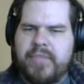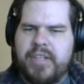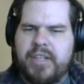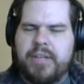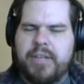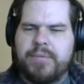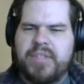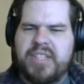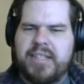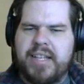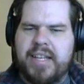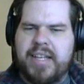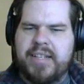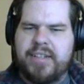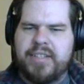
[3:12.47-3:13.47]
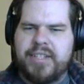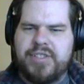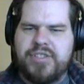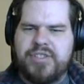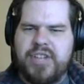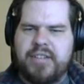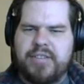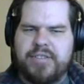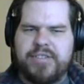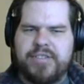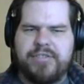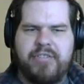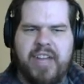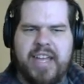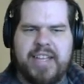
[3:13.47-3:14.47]
And I really like on the jailer's
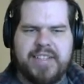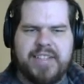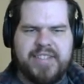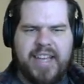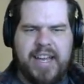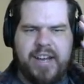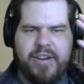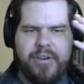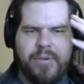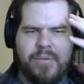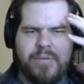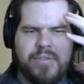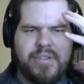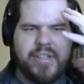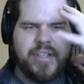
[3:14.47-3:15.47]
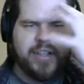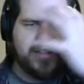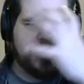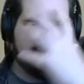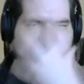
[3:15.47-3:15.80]
face how the